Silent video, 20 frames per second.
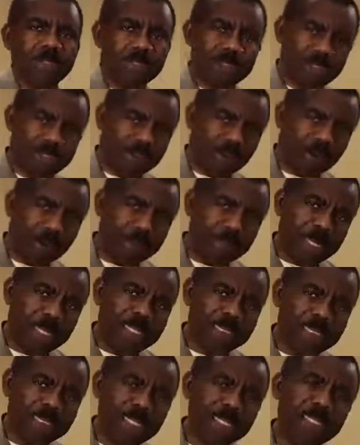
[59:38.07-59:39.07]
start
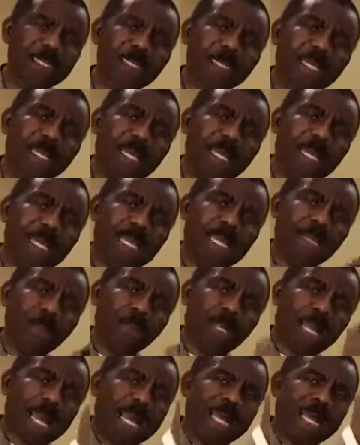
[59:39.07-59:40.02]
basic, and then we